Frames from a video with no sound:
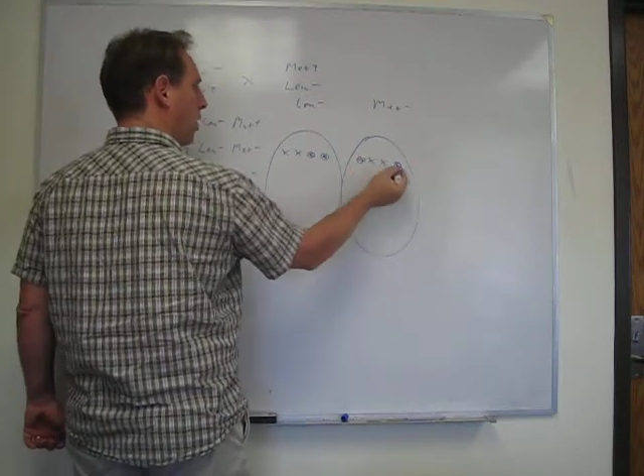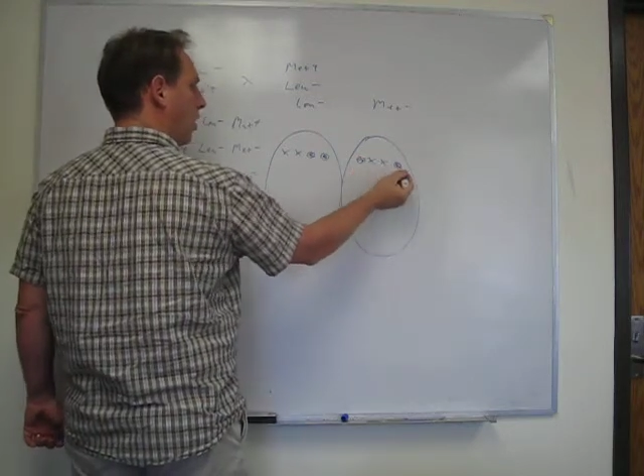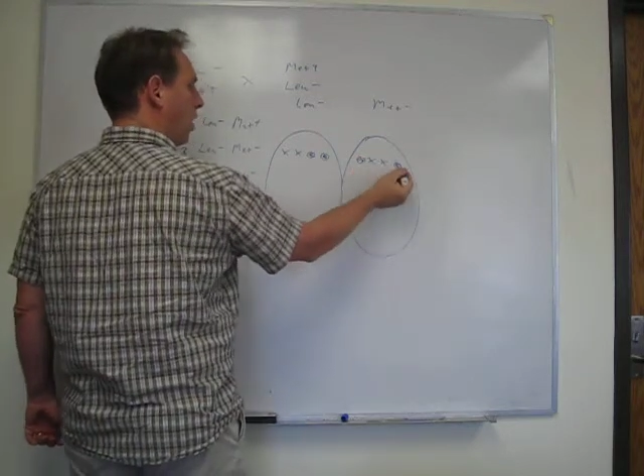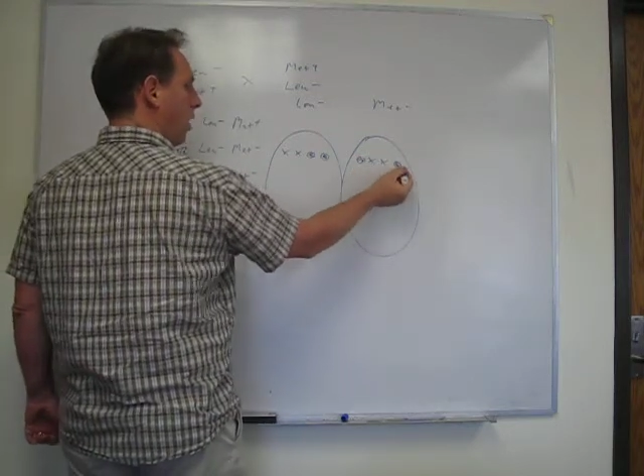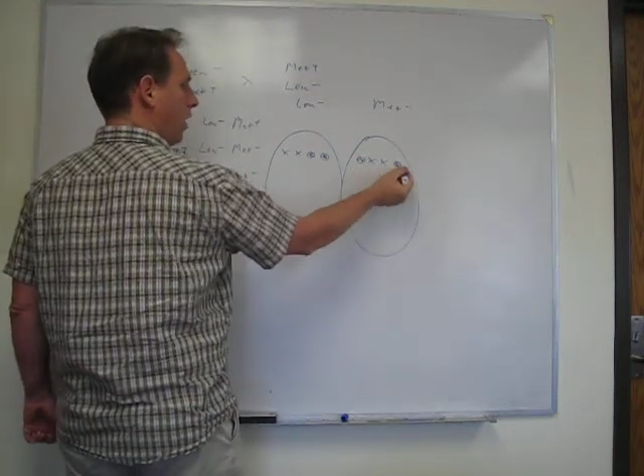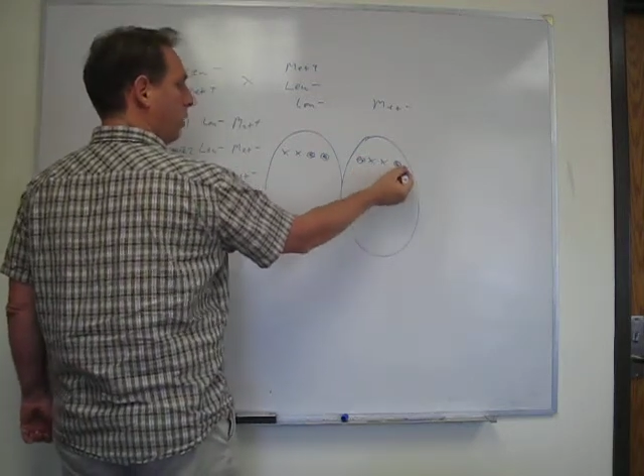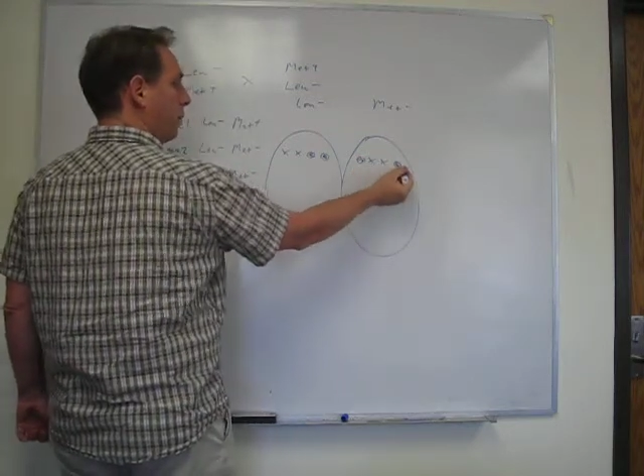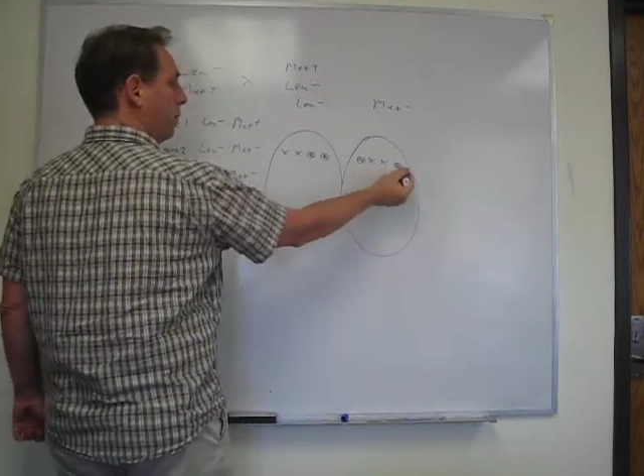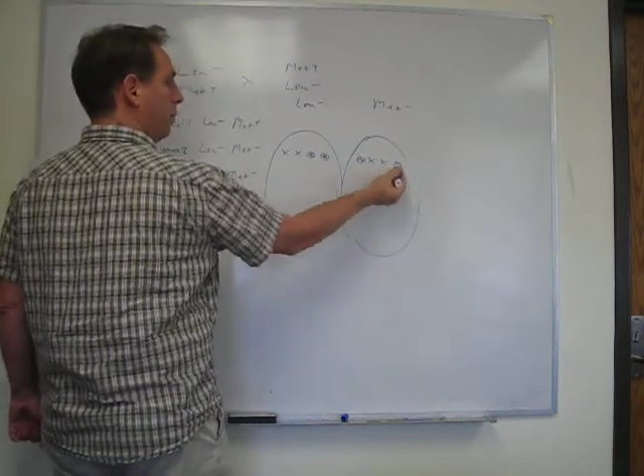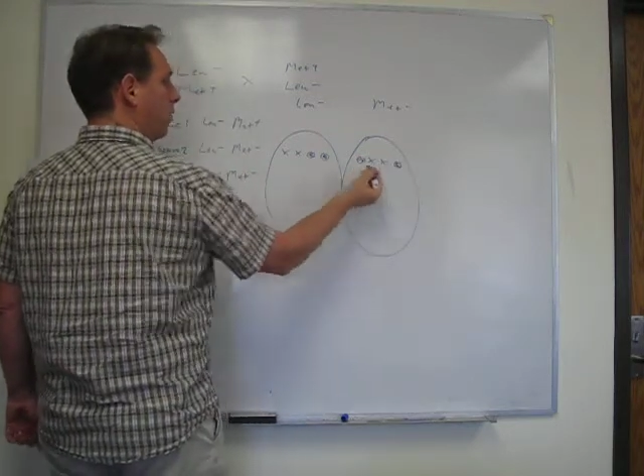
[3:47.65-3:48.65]
on
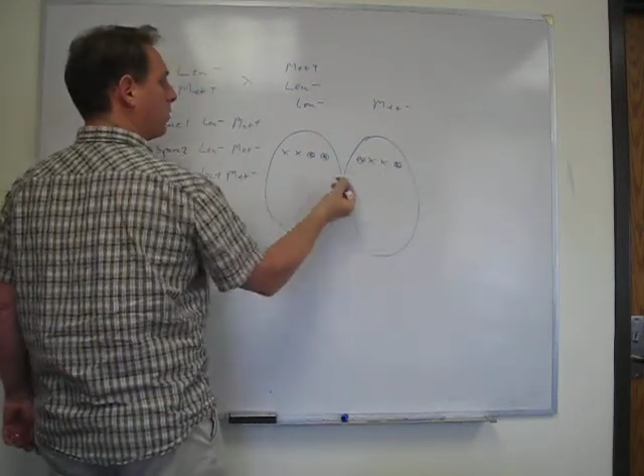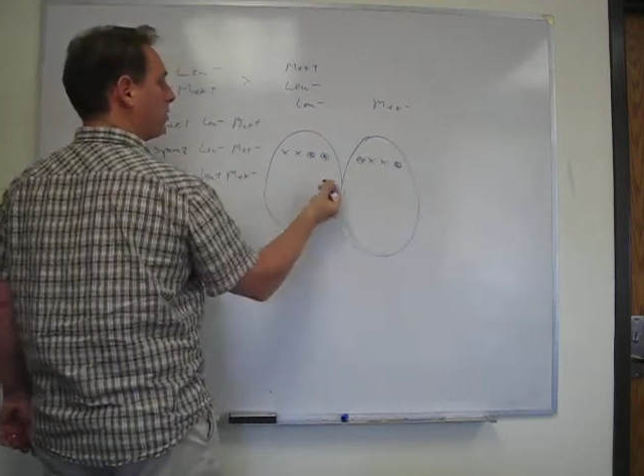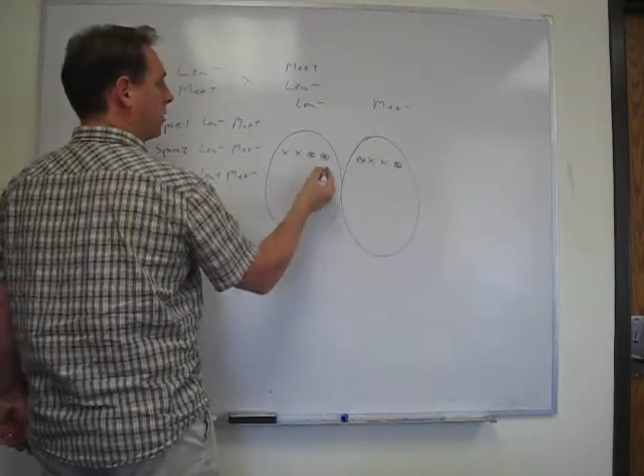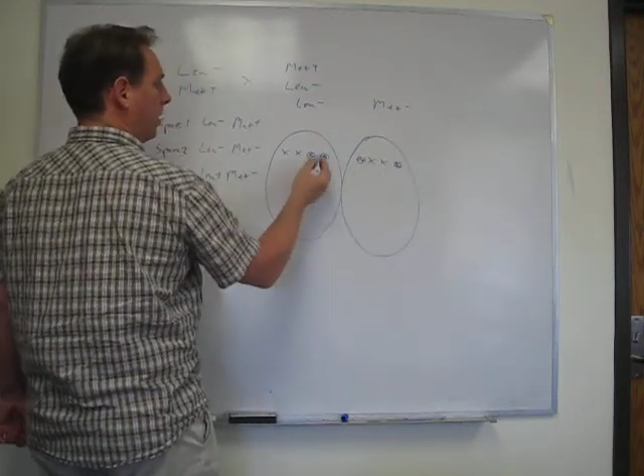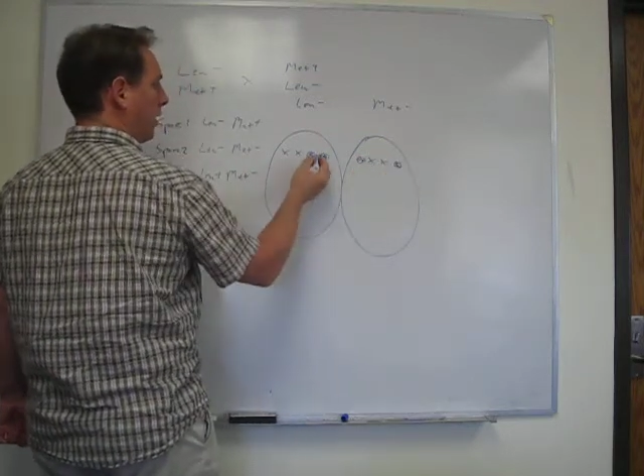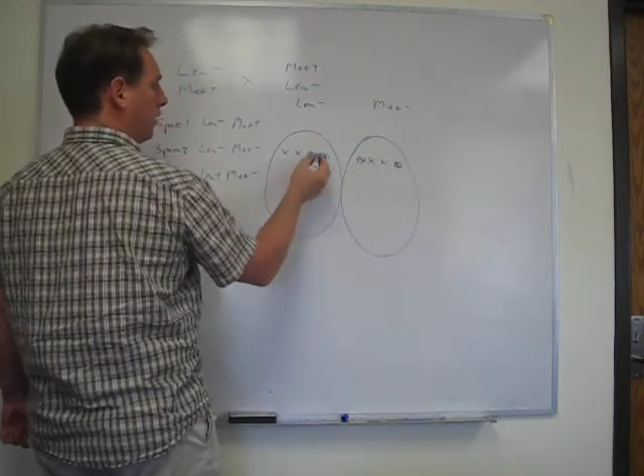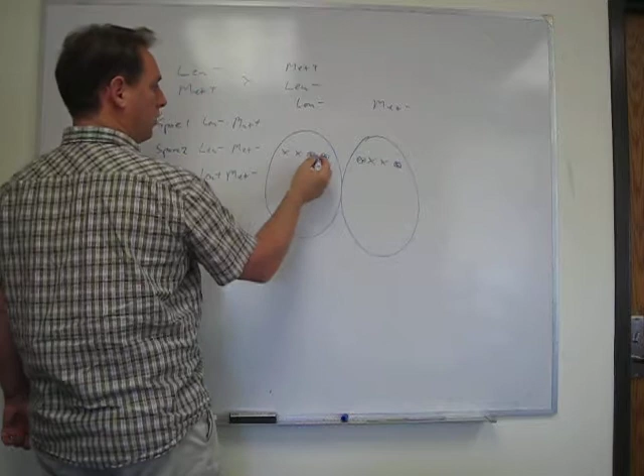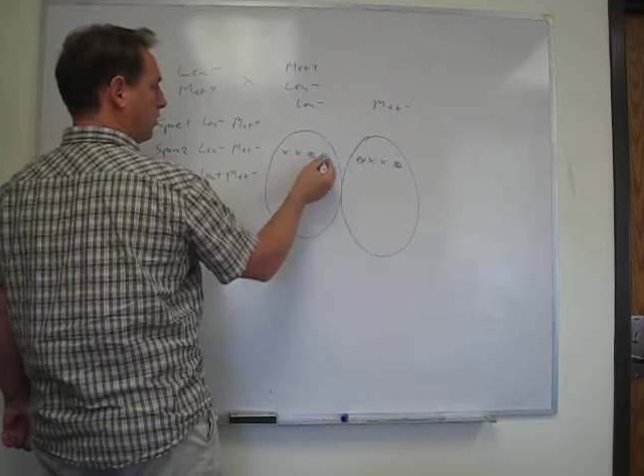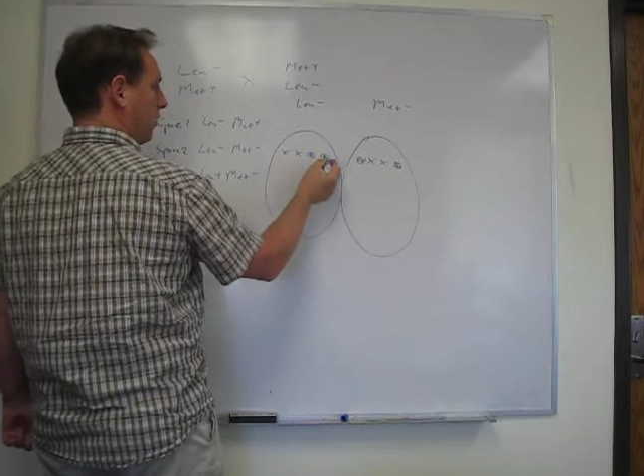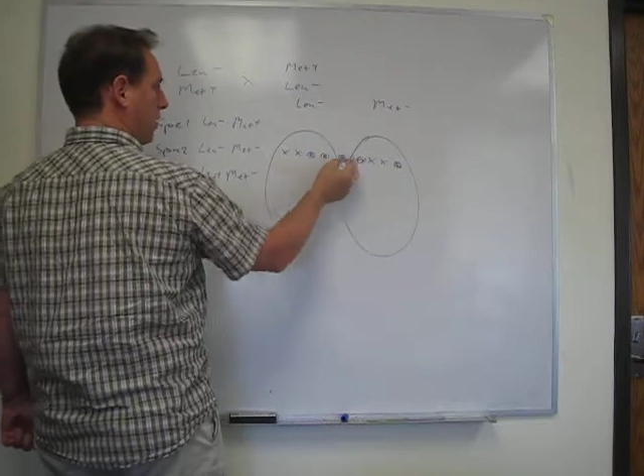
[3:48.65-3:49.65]
both
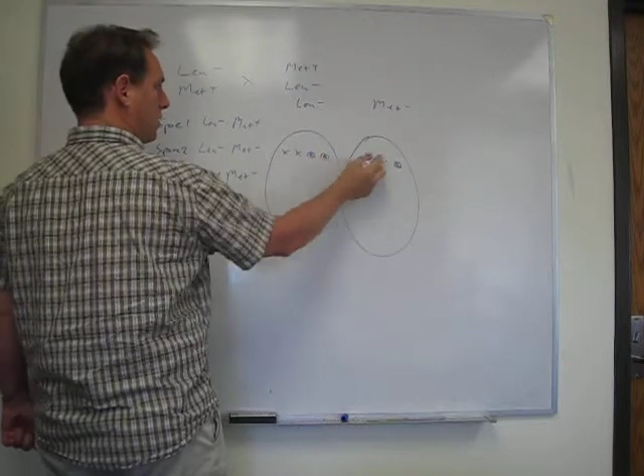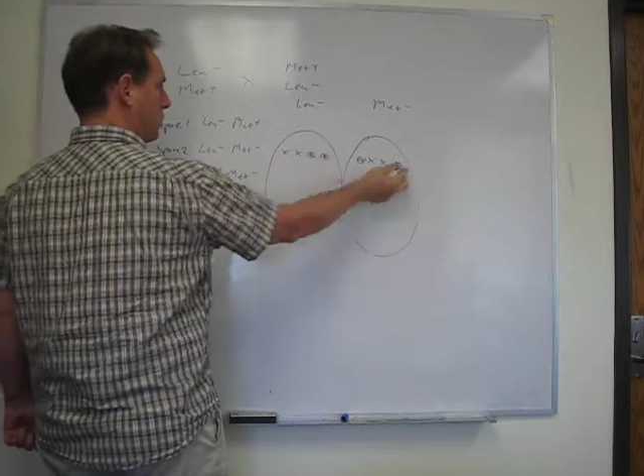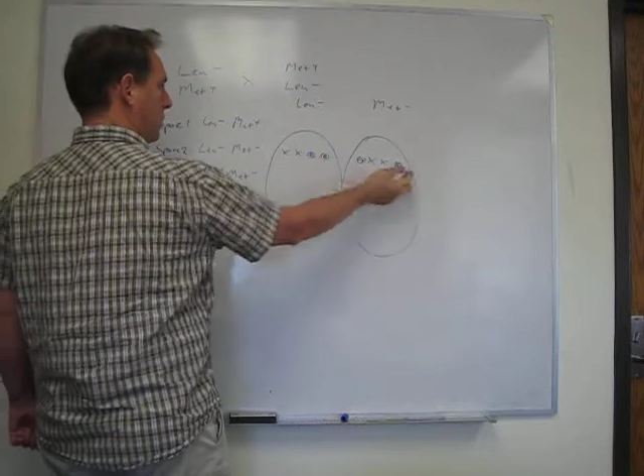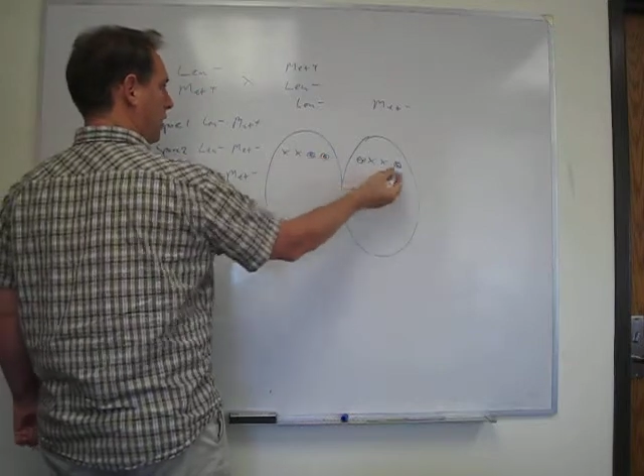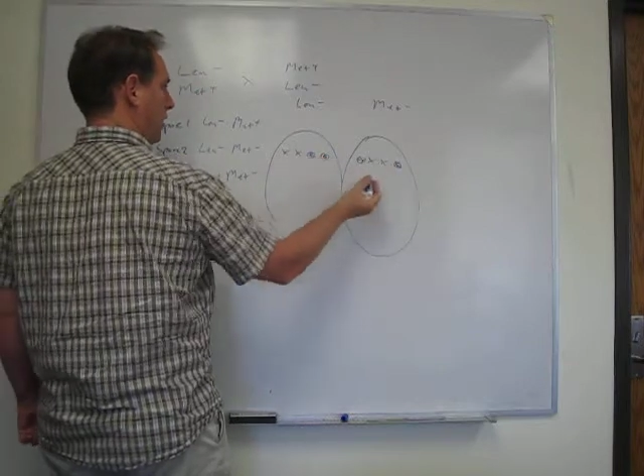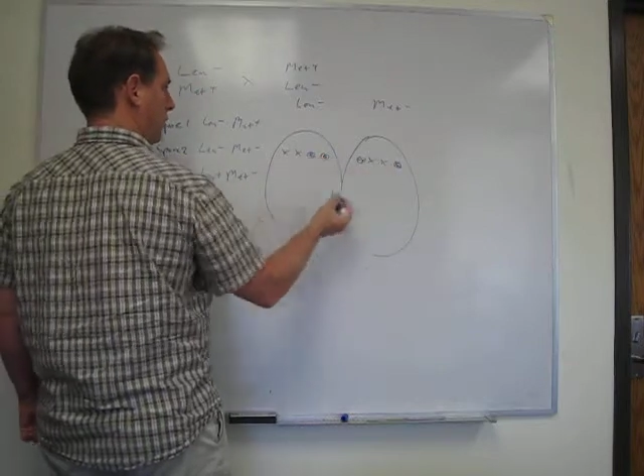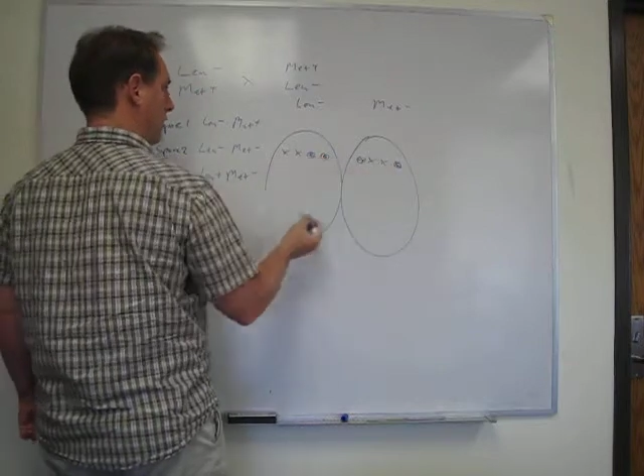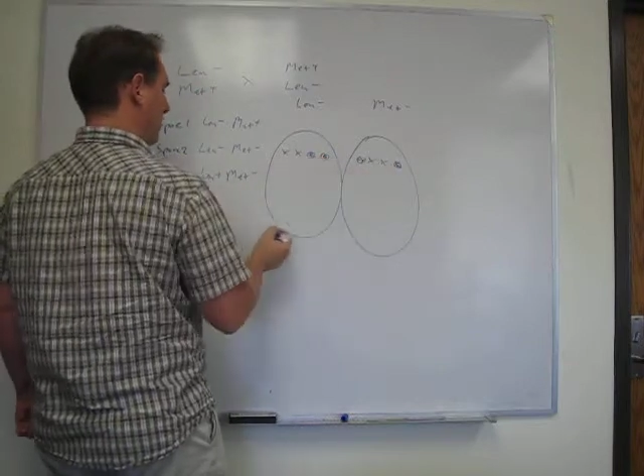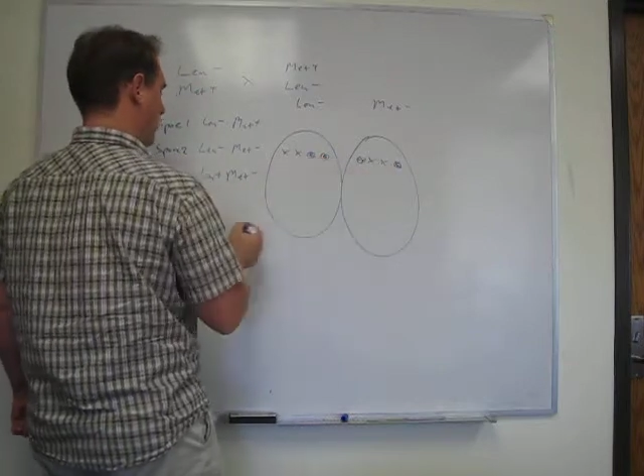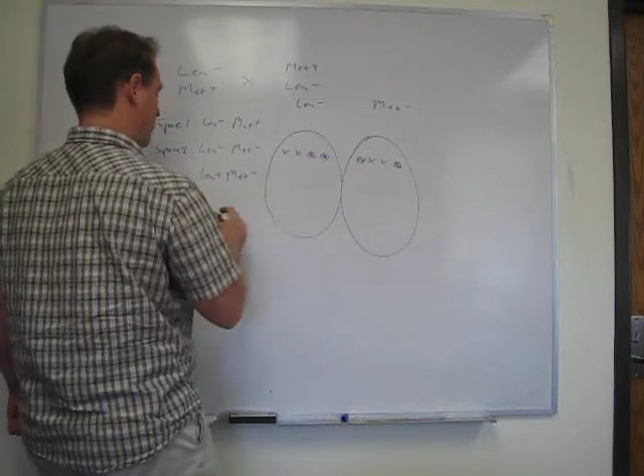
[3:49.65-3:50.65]
Lu minus media and
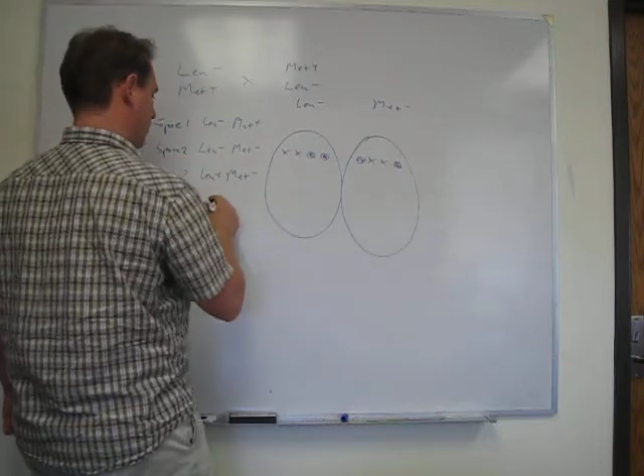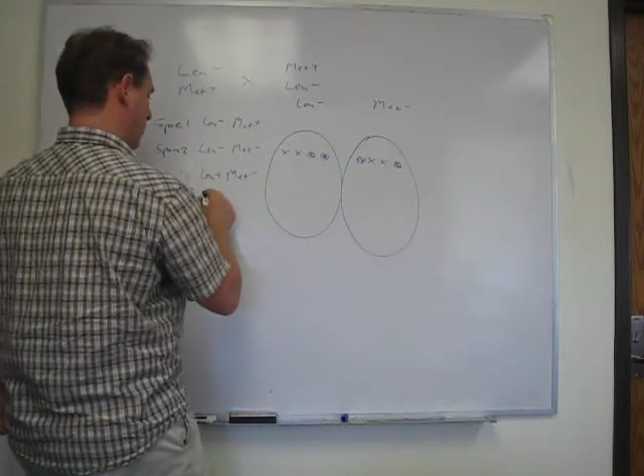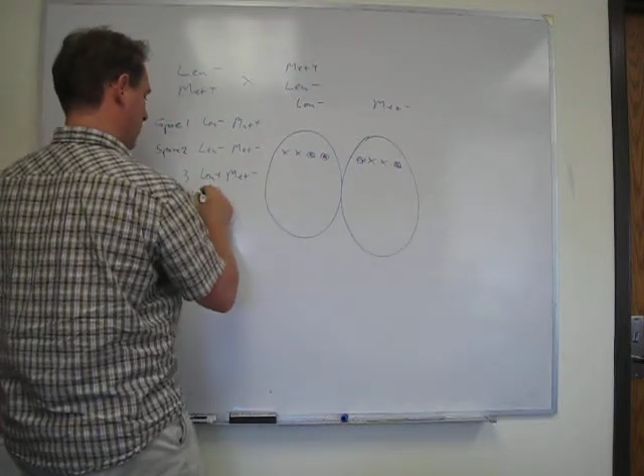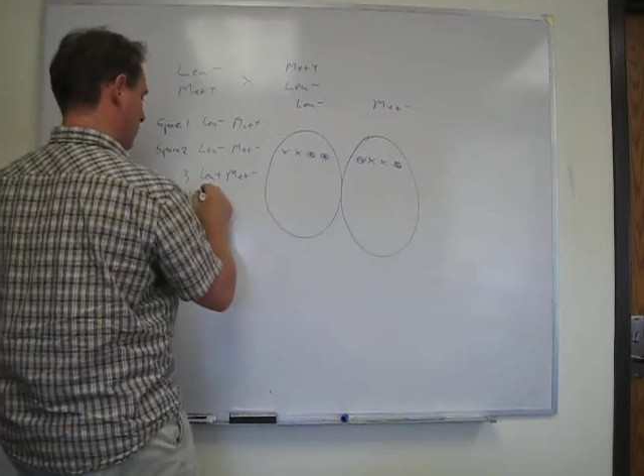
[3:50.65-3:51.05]
Met minus media,